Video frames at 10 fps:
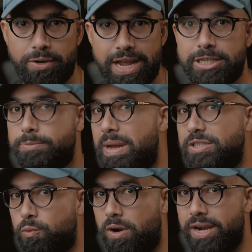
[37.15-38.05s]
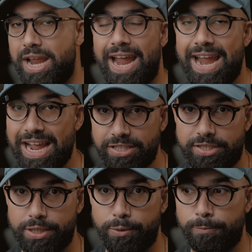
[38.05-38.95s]
Dead Space one and
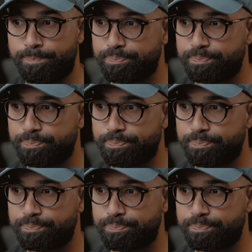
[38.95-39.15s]
two.